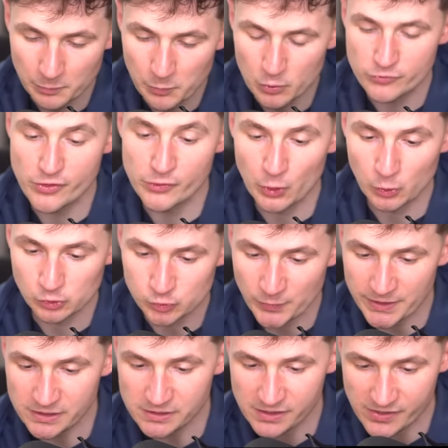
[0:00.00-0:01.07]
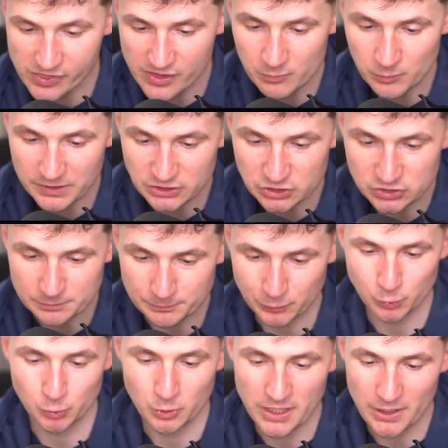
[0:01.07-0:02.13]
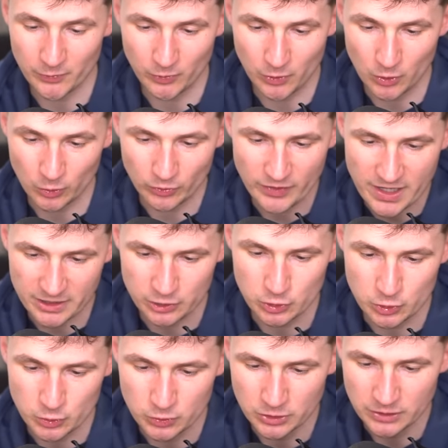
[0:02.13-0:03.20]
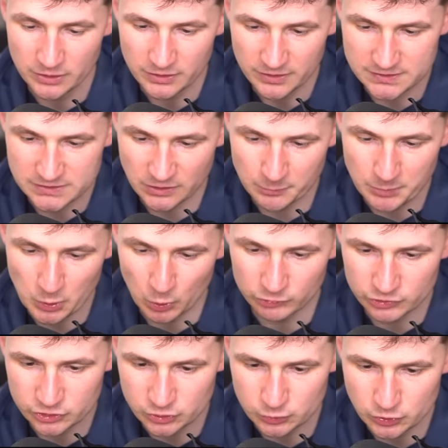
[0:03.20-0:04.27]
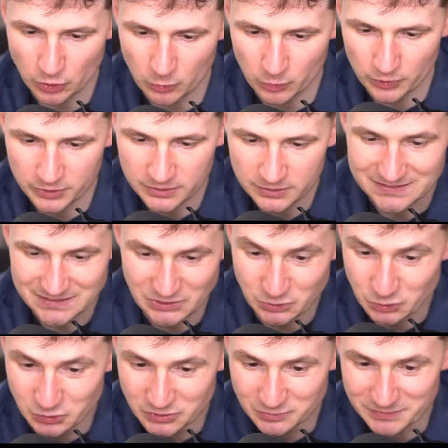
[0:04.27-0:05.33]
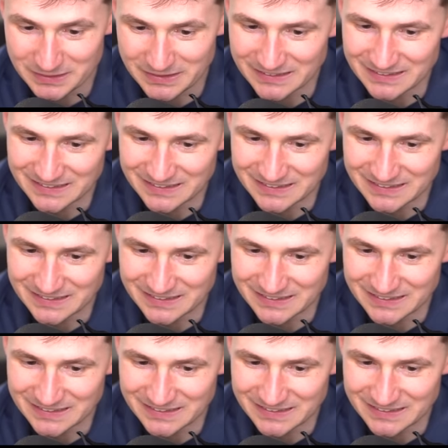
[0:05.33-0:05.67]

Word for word: remove the nose ring, and then we just pull out all that goo. It's gonna be over soon, don't worry. Excuse me,